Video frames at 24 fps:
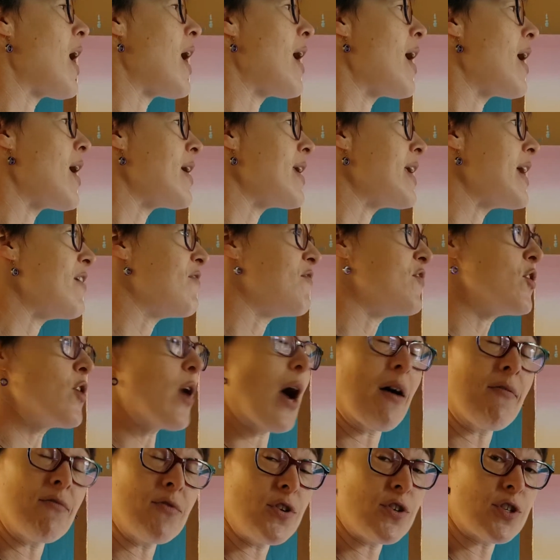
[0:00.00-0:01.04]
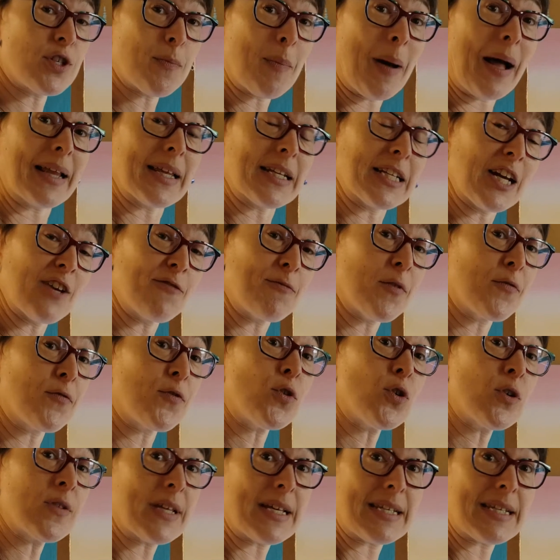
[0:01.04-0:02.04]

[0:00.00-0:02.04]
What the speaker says: if you haven't used a palette knife before,